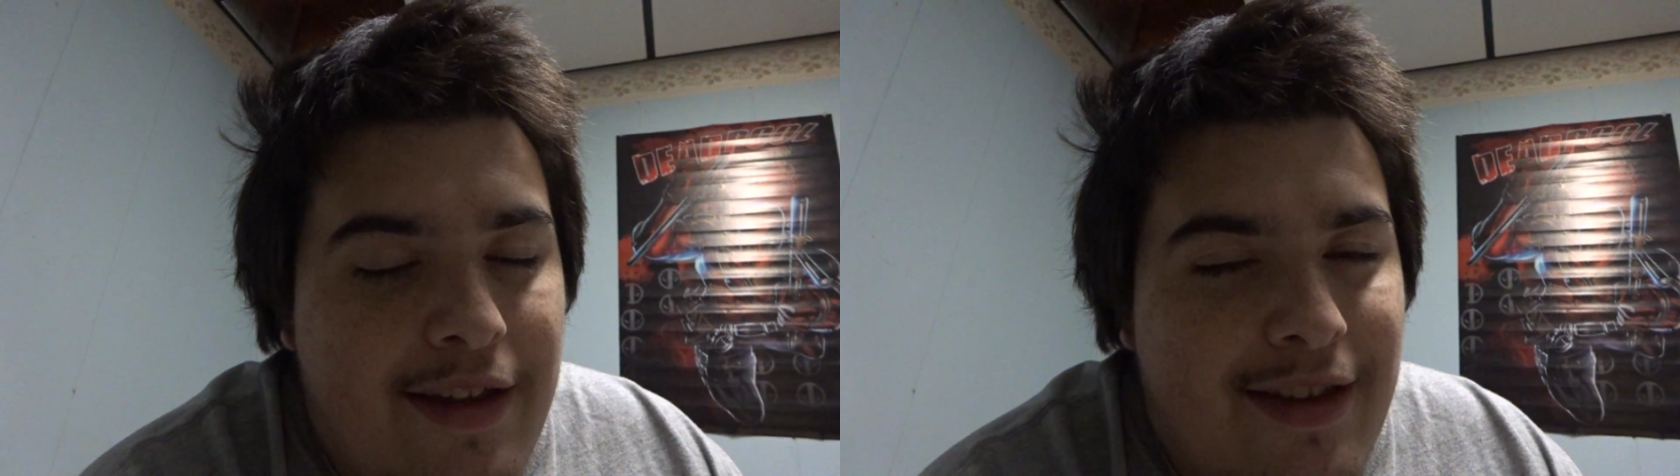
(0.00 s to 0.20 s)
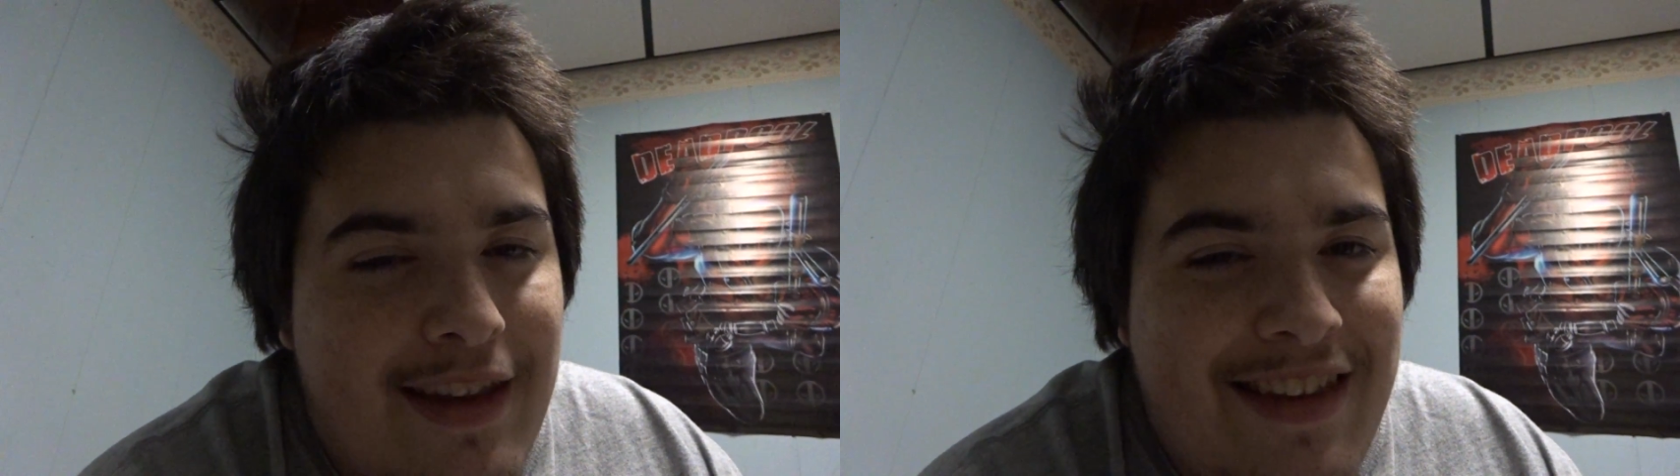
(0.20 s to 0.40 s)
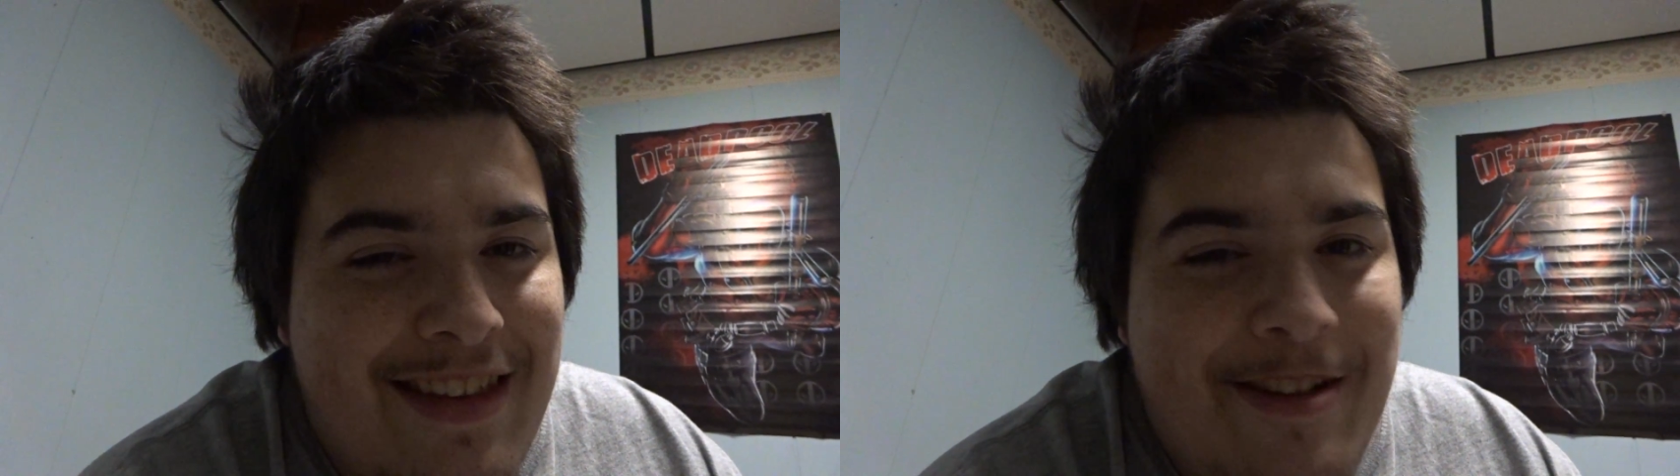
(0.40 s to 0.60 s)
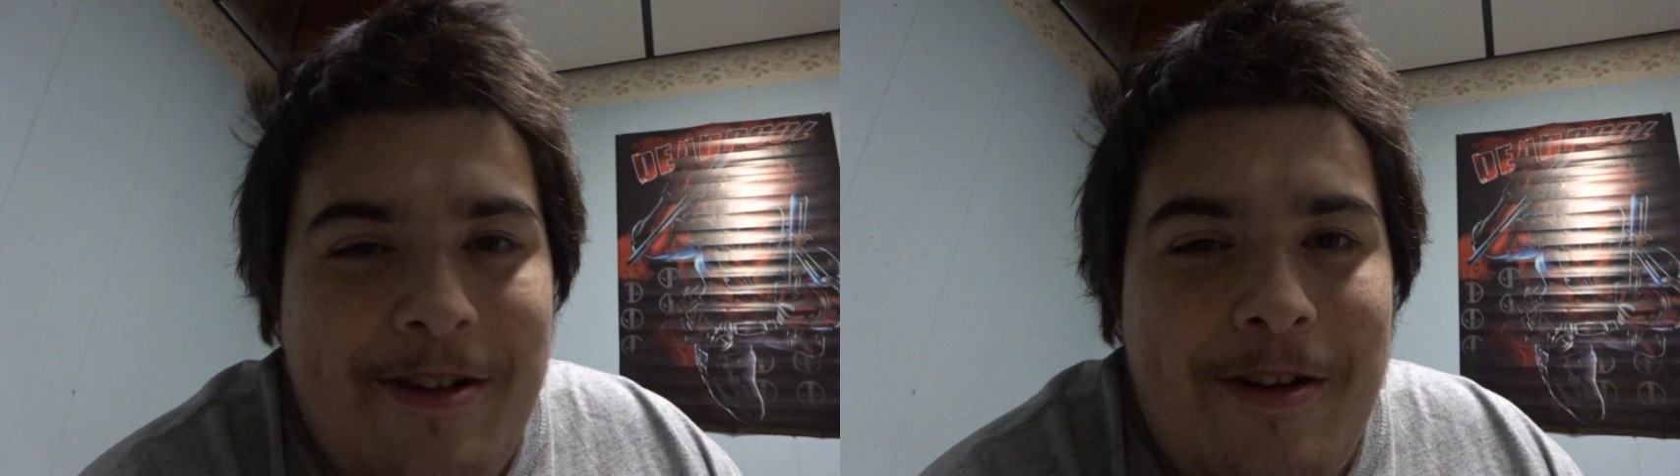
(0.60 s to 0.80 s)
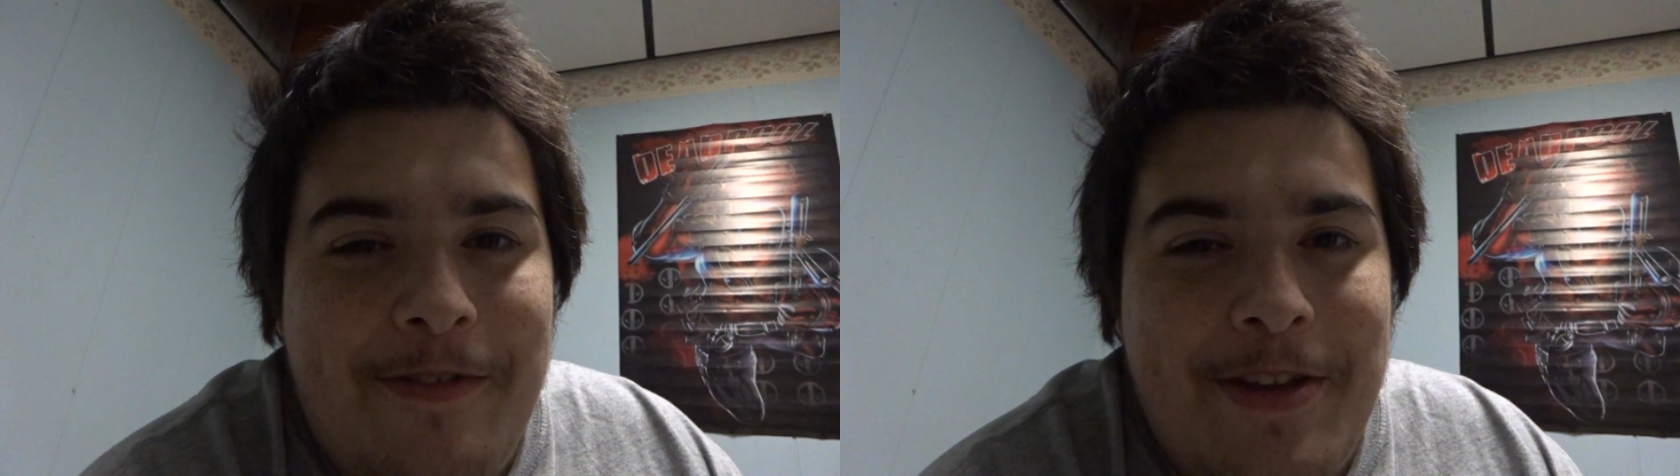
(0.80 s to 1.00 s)
see
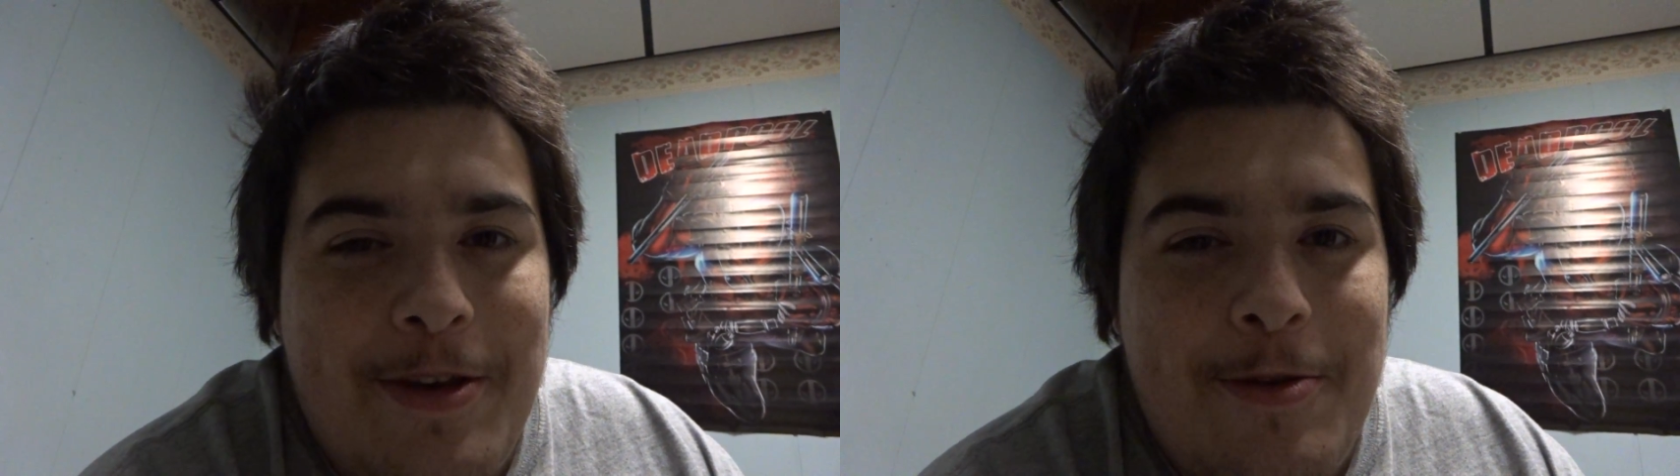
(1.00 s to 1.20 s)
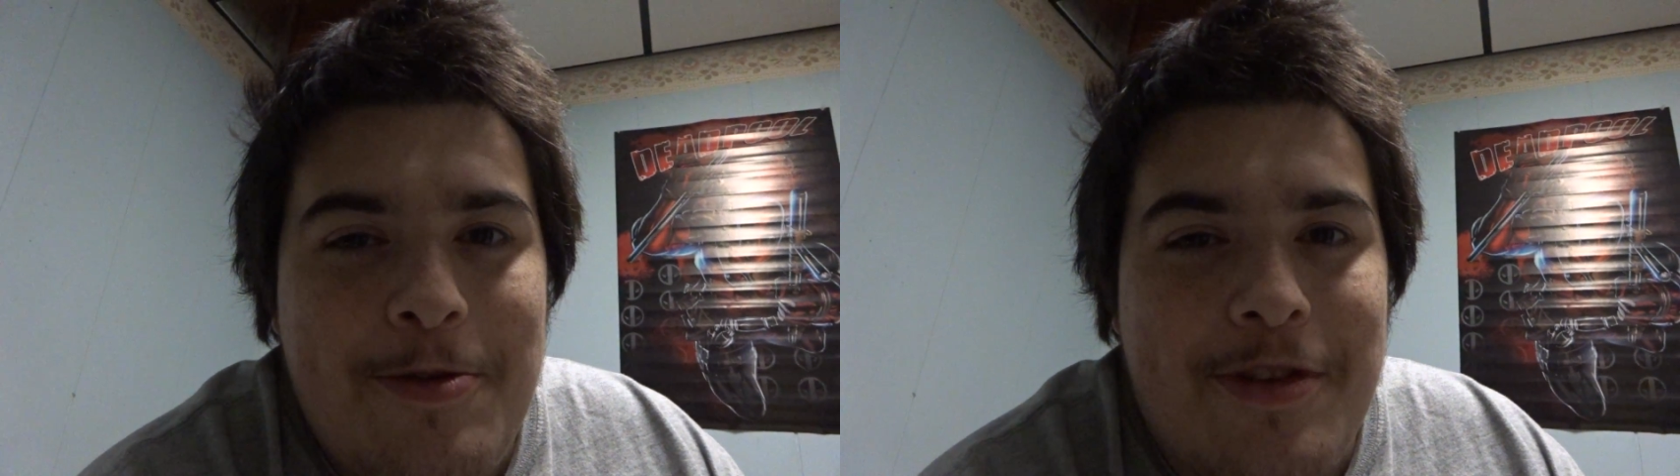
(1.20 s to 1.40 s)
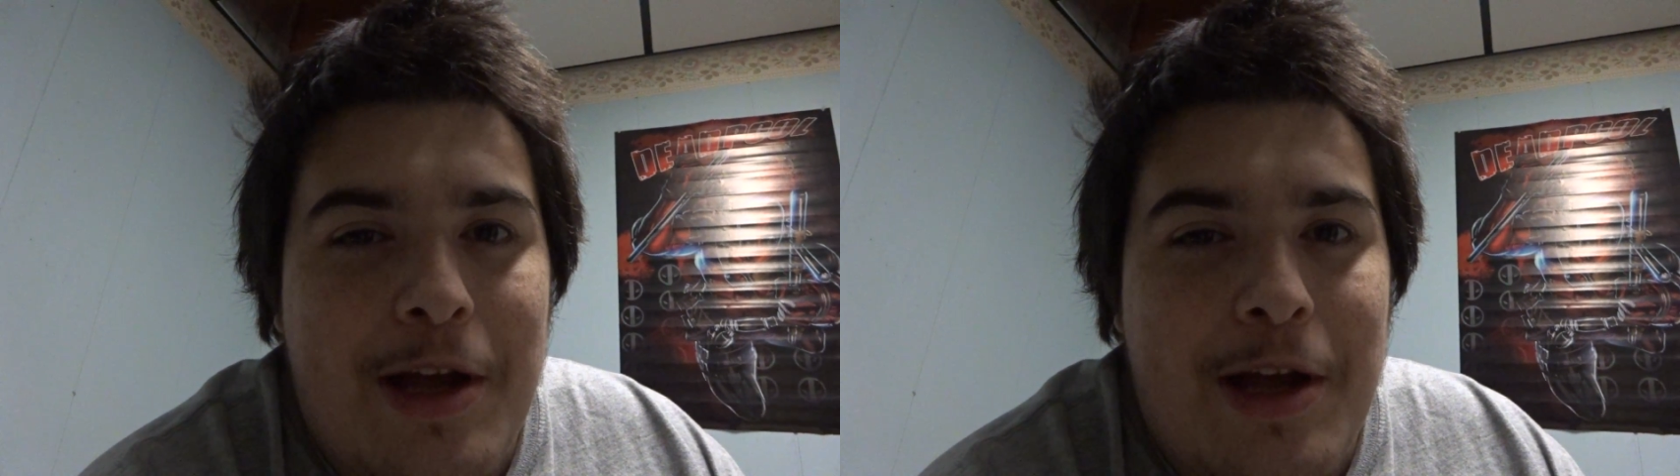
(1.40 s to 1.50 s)
zero views